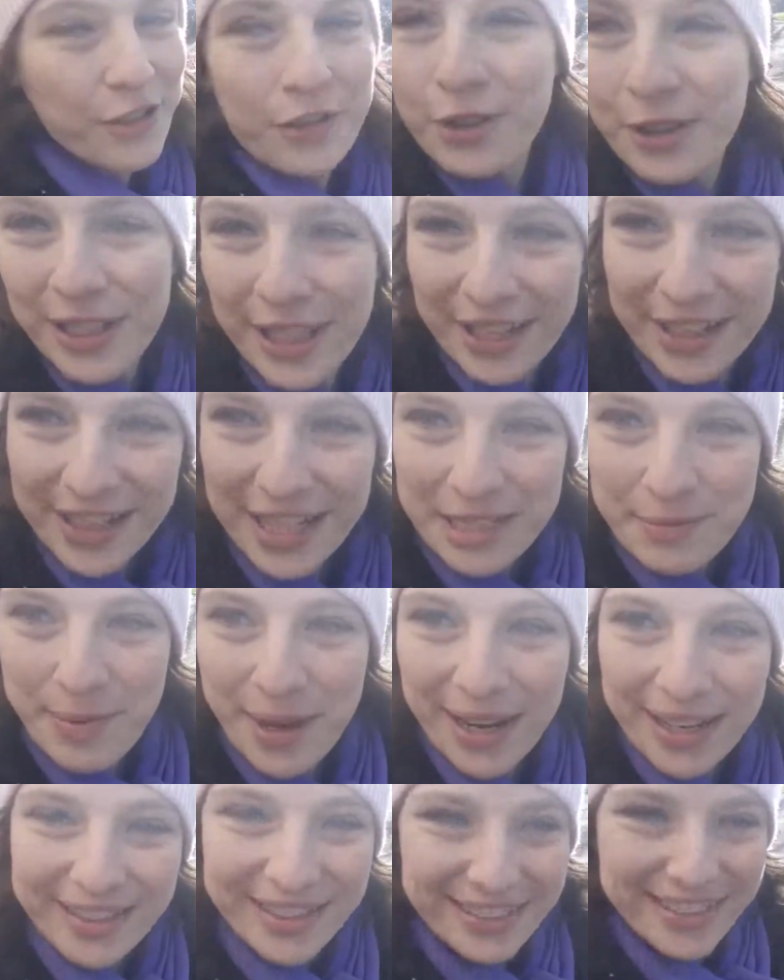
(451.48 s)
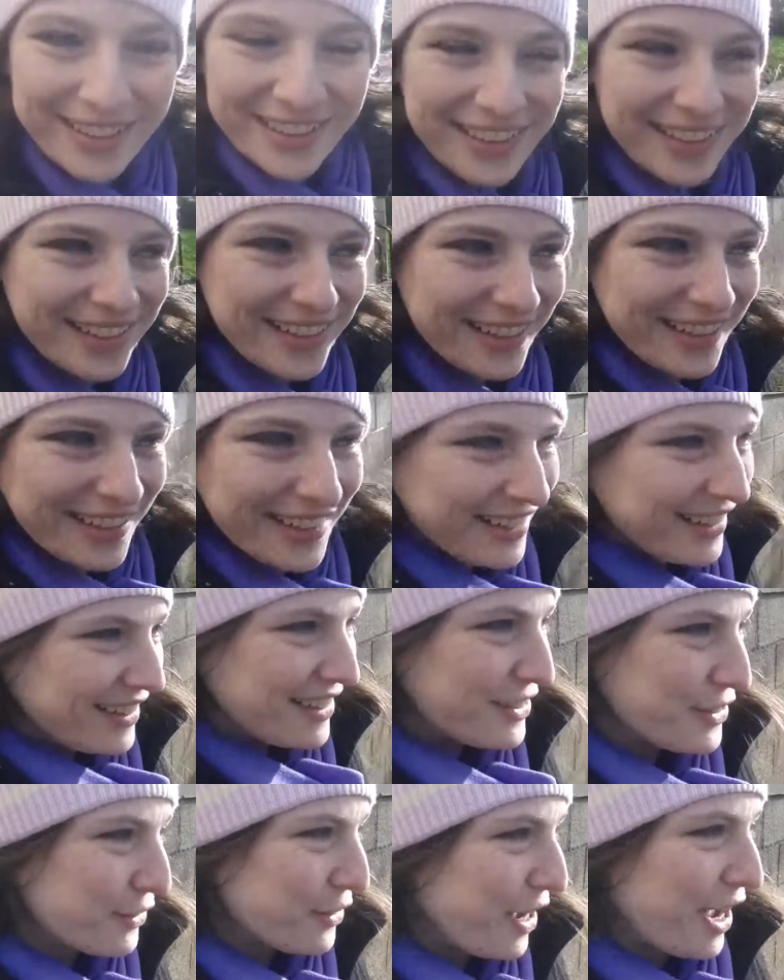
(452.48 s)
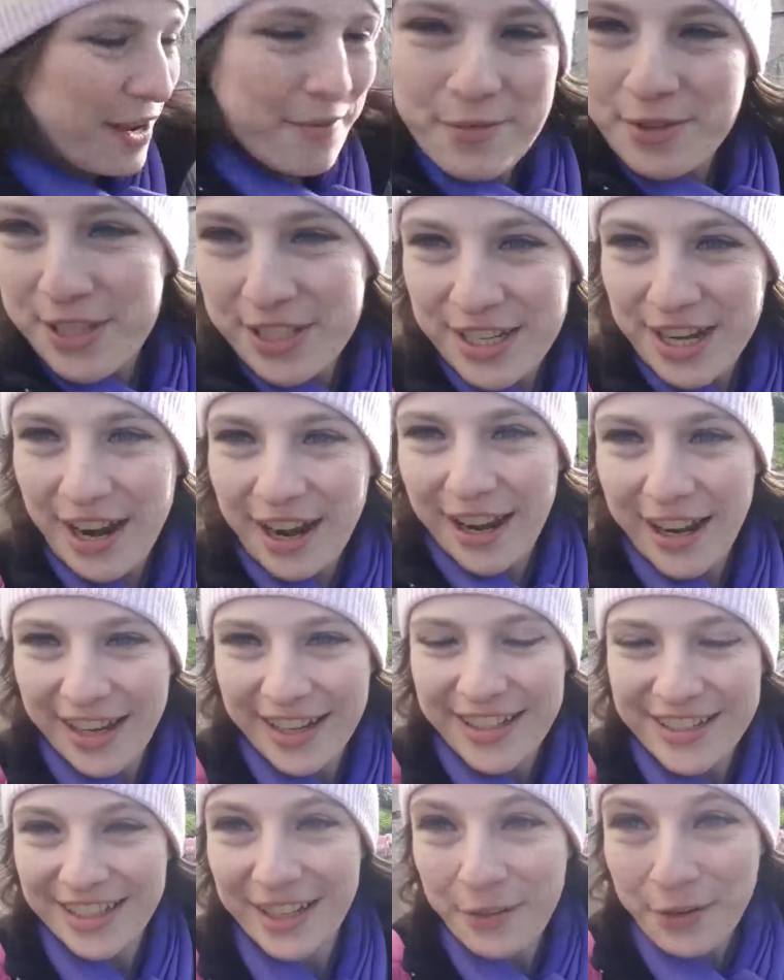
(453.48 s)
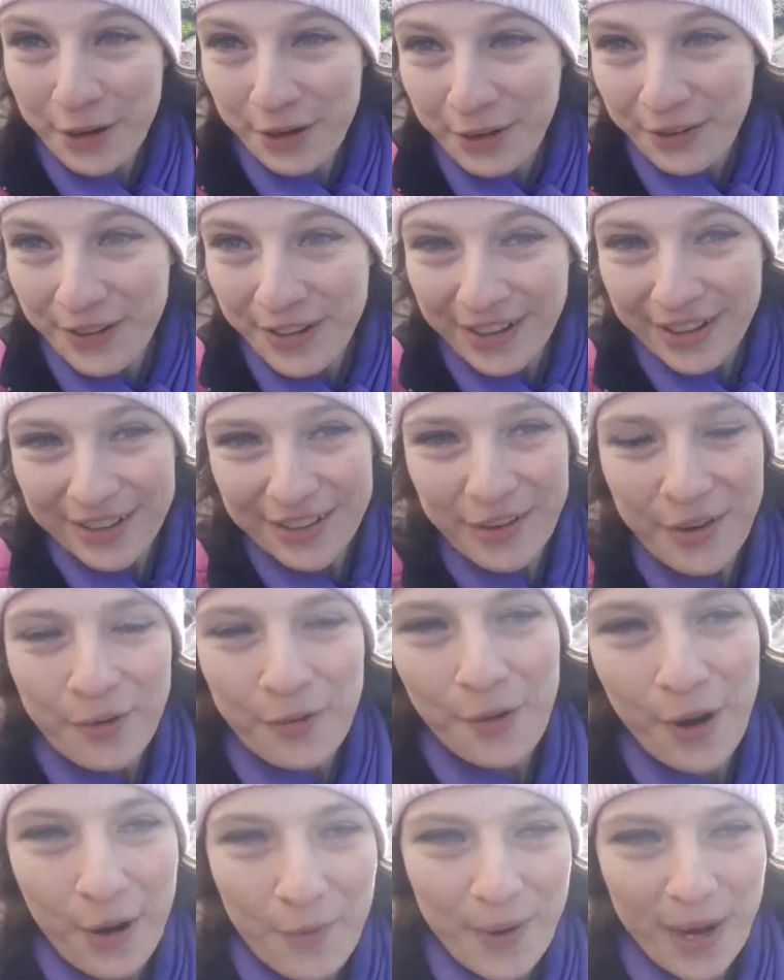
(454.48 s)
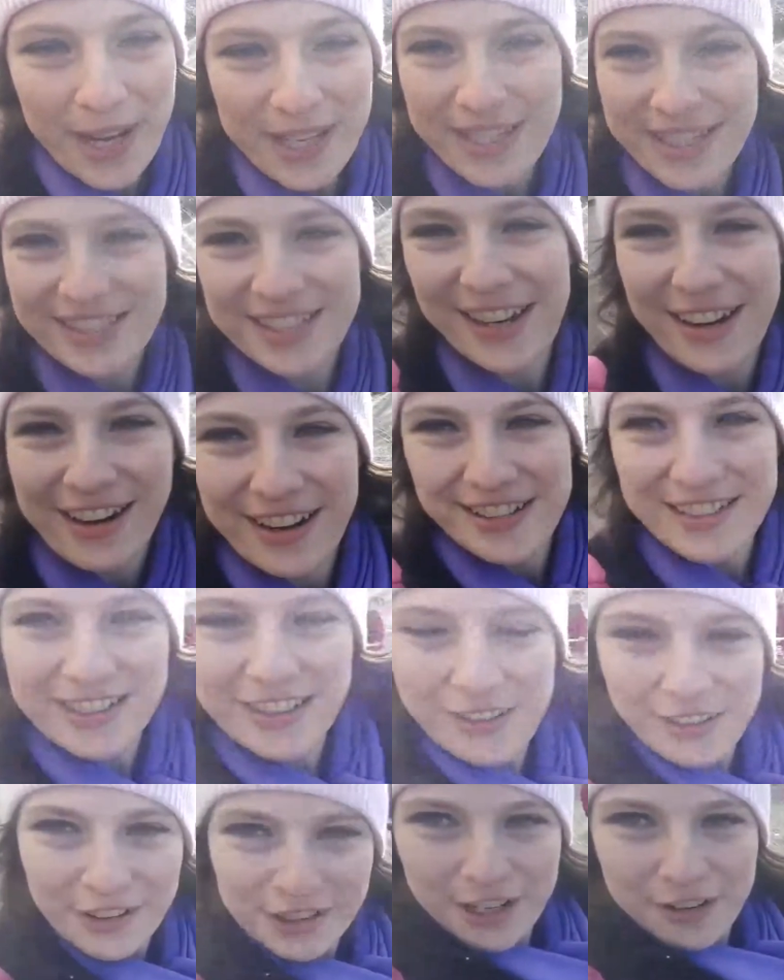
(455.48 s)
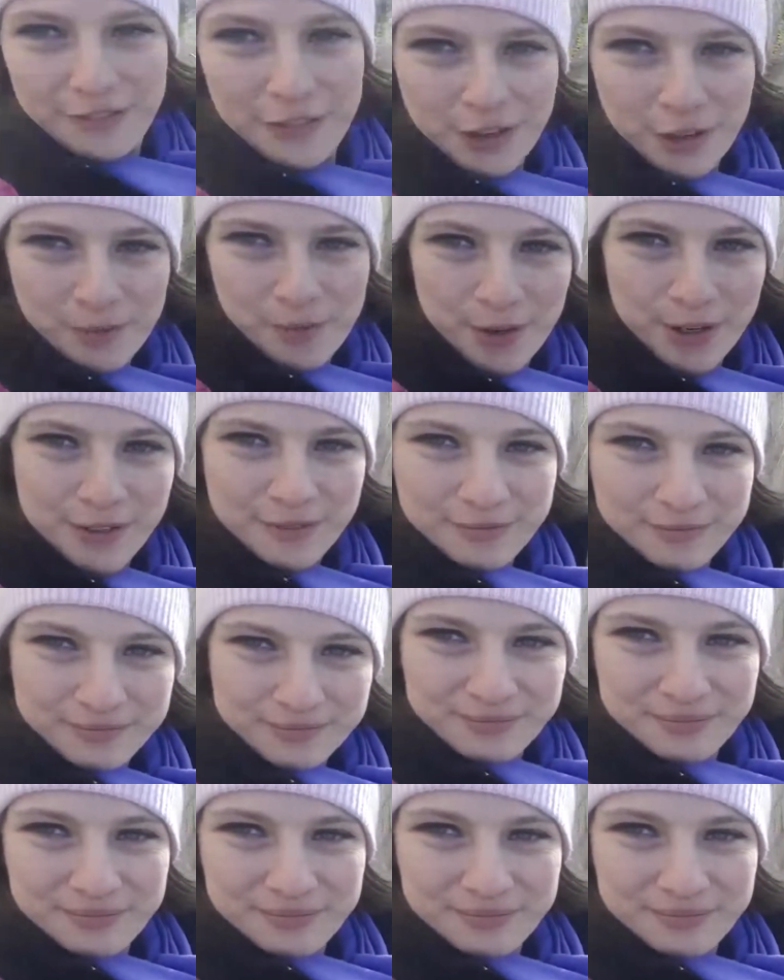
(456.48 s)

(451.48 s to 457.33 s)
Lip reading: Totally unexpected. So I'm just in a high. It's like, woohoo! What a way to start on a full moon.